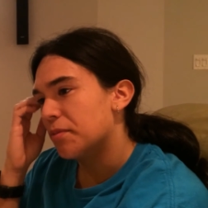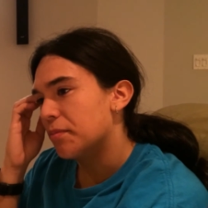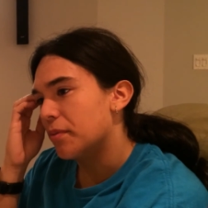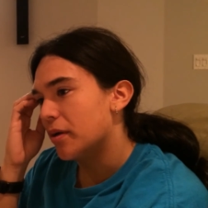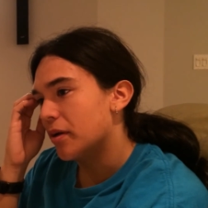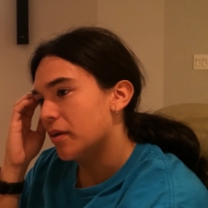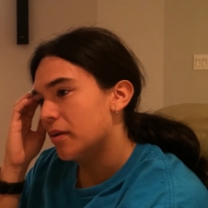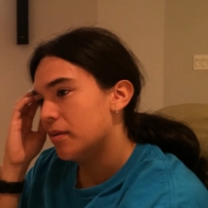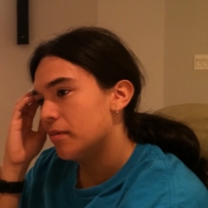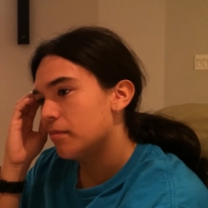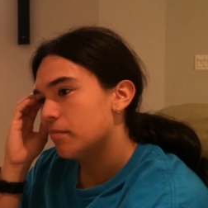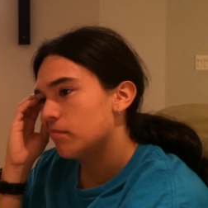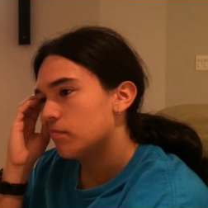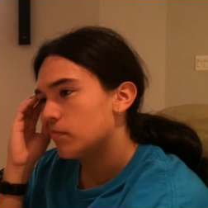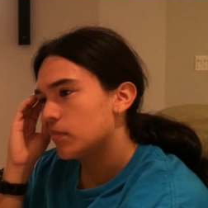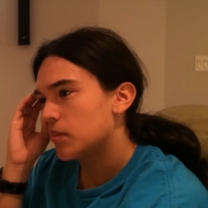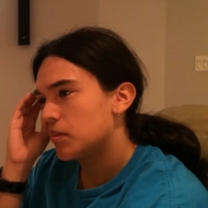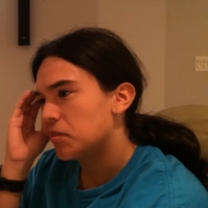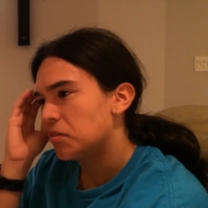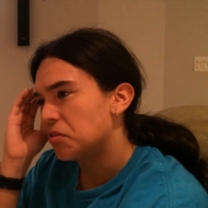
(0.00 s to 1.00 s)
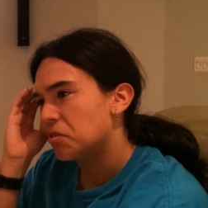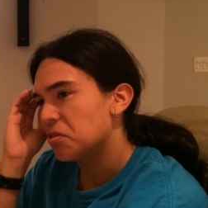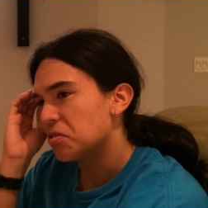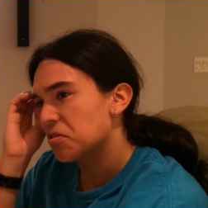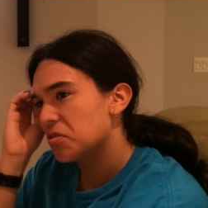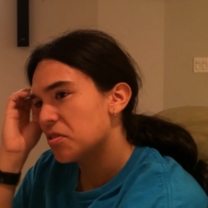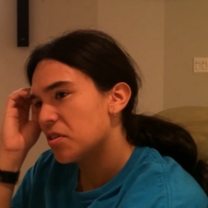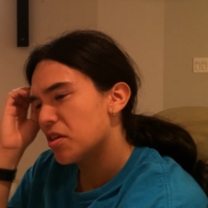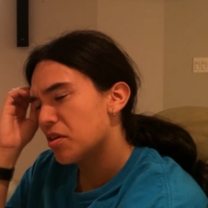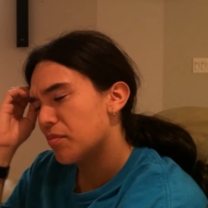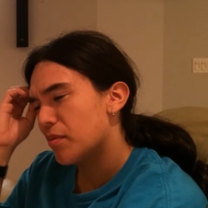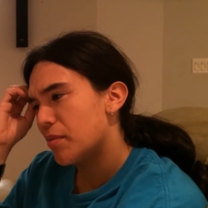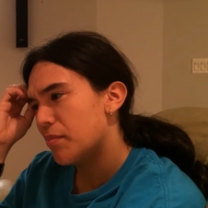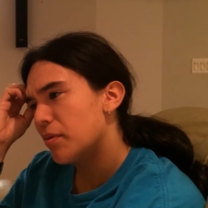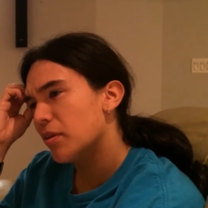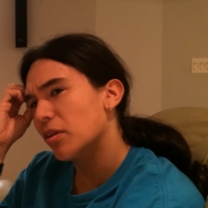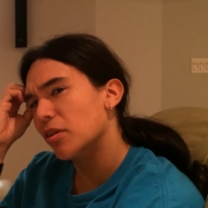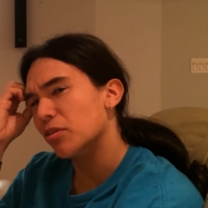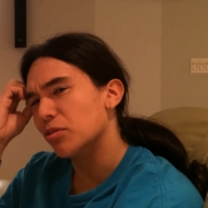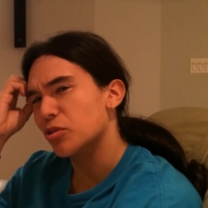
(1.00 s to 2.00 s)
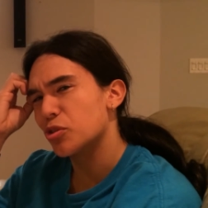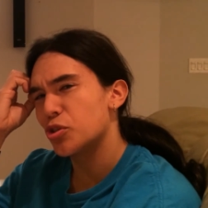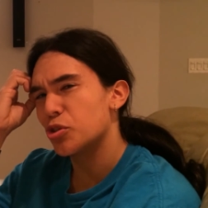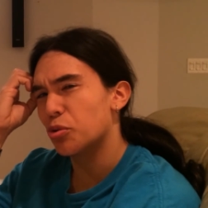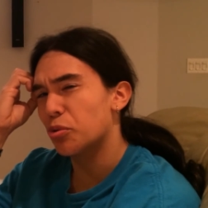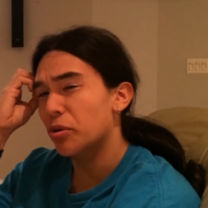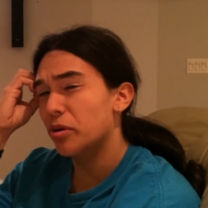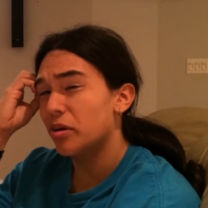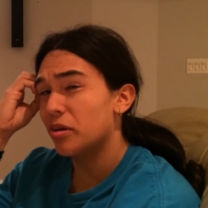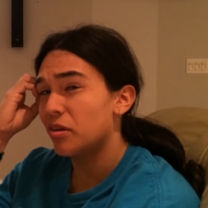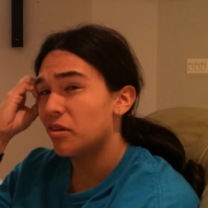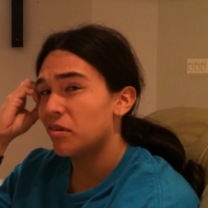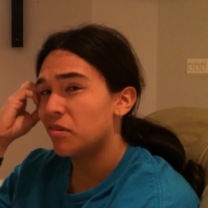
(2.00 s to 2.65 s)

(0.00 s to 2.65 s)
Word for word: but don't you think it might be a little short?